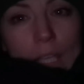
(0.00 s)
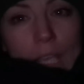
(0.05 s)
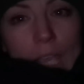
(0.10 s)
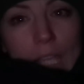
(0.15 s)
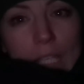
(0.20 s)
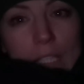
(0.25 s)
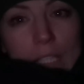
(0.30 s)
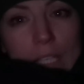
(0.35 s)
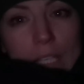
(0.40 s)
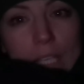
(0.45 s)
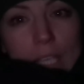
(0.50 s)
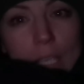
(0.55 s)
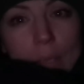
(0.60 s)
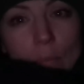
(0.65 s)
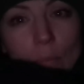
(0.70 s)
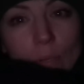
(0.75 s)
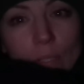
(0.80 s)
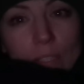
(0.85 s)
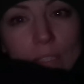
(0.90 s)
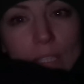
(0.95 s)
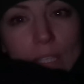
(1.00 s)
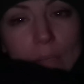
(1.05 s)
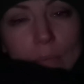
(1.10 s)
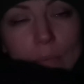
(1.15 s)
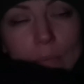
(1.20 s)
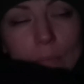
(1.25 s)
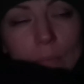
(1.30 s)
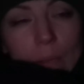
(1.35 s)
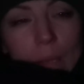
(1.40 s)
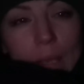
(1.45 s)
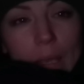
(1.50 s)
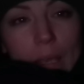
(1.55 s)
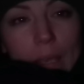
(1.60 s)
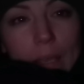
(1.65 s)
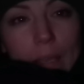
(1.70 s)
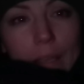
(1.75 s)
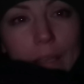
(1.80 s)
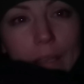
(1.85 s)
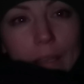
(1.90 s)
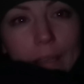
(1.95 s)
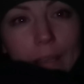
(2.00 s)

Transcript: Getting in my sleeping bag